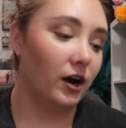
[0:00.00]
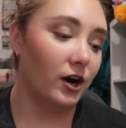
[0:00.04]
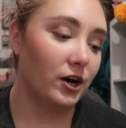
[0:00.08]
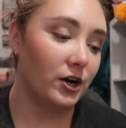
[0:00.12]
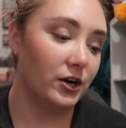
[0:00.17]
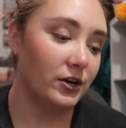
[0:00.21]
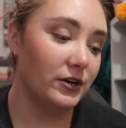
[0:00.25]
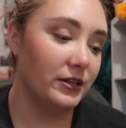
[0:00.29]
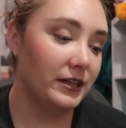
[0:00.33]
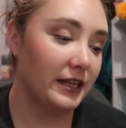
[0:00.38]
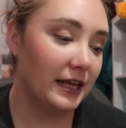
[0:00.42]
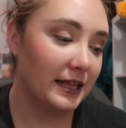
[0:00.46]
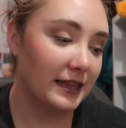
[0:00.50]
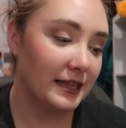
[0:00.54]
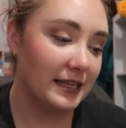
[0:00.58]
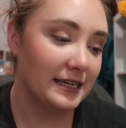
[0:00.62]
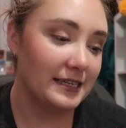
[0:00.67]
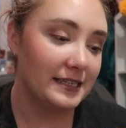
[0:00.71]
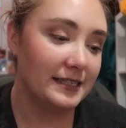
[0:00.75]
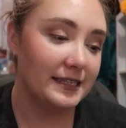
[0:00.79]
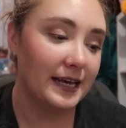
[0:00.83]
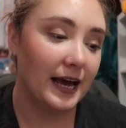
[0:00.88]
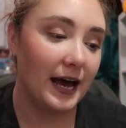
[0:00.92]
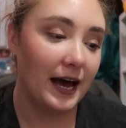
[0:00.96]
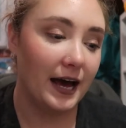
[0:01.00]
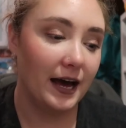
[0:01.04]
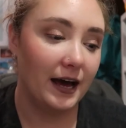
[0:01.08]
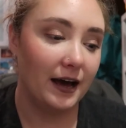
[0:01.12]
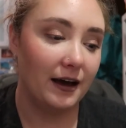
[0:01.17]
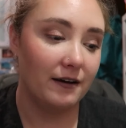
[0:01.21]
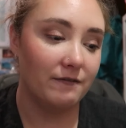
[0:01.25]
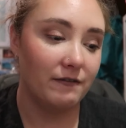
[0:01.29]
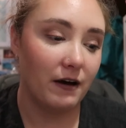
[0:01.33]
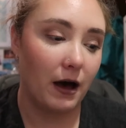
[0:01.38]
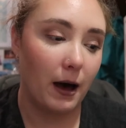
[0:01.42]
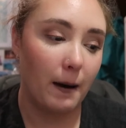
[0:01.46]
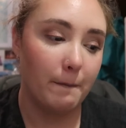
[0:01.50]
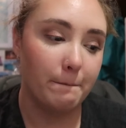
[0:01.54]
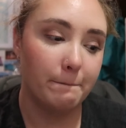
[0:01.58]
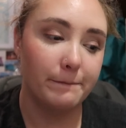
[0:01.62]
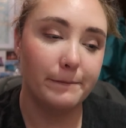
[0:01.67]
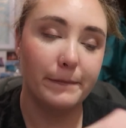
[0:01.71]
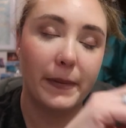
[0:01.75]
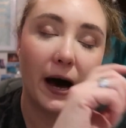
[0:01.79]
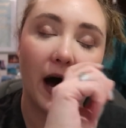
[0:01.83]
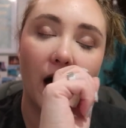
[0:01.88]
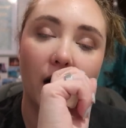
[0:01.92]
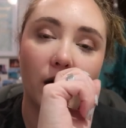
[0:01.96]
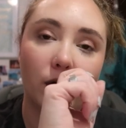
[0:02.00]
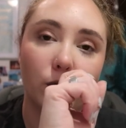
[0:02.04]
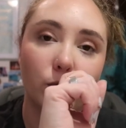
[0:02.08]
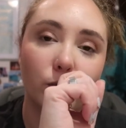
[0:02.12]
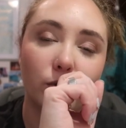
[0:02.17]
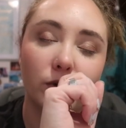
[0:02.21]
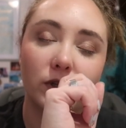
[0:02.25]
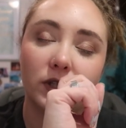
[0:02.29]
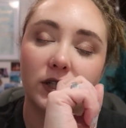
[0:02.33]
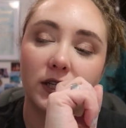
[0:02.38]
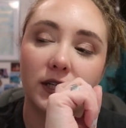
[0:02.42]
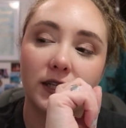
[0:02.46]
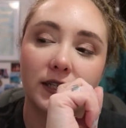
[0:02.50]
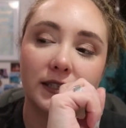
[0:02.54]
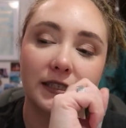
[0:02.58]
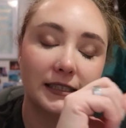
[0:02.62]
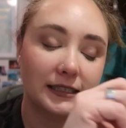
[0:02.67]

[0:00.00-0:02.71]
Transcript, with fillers: heard that these have about